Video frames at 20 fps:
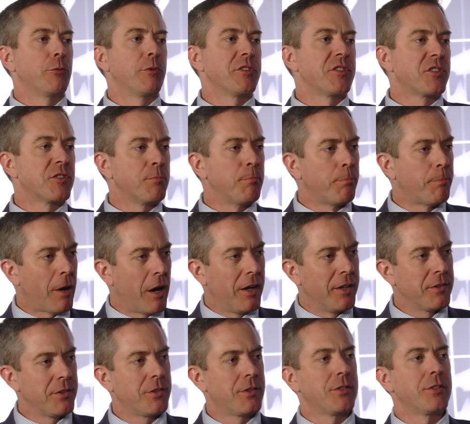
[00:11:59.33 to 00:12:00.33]

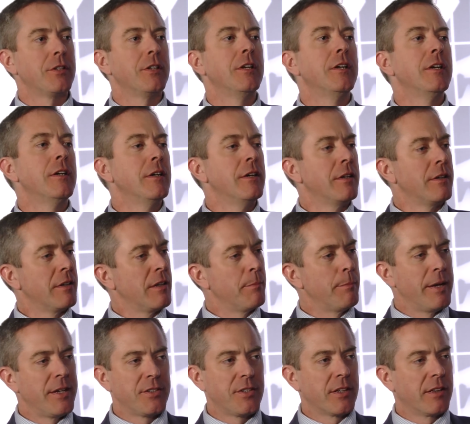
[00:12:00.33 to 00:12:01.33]
response that
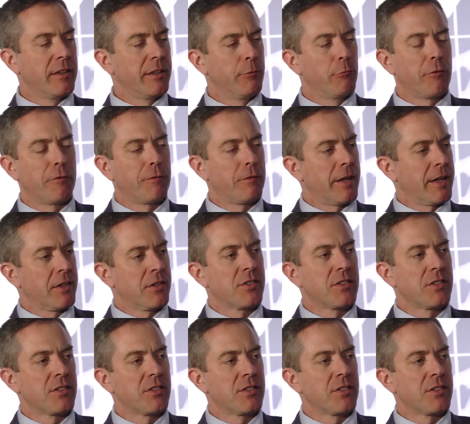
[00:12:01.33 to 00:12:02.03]
basically reflects